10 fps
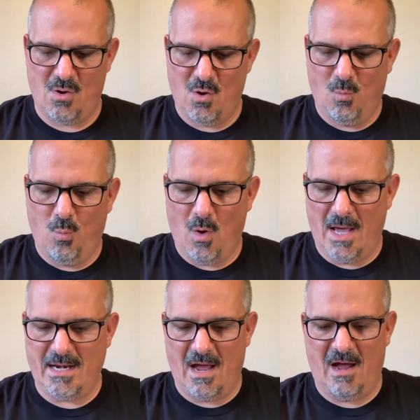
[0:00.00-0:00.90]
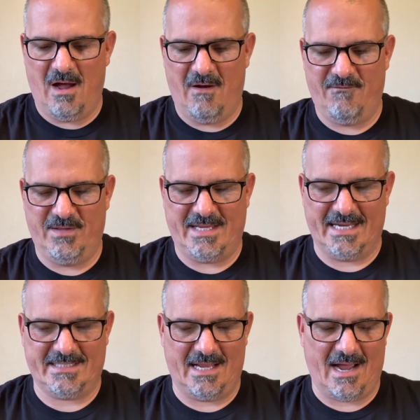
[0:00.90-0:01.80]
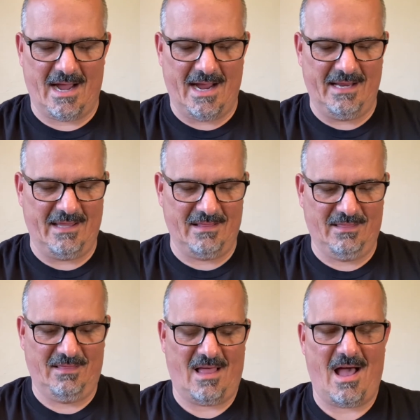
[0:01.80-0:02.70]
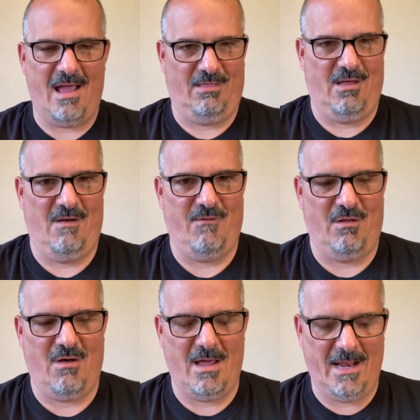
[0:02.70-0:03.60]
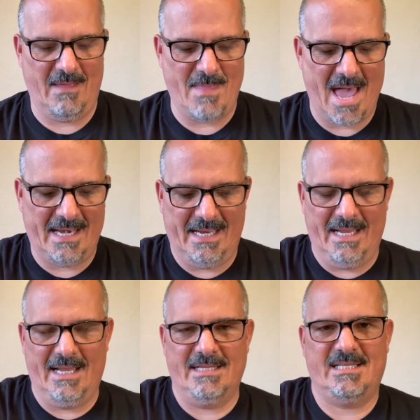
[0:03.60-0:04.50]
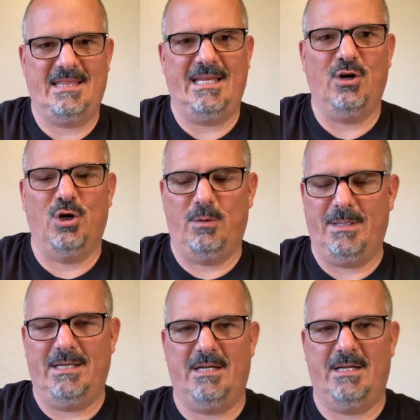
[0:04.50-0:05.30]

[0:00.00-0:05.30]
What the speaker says: one of the decks that I love a lot, and that is the Urban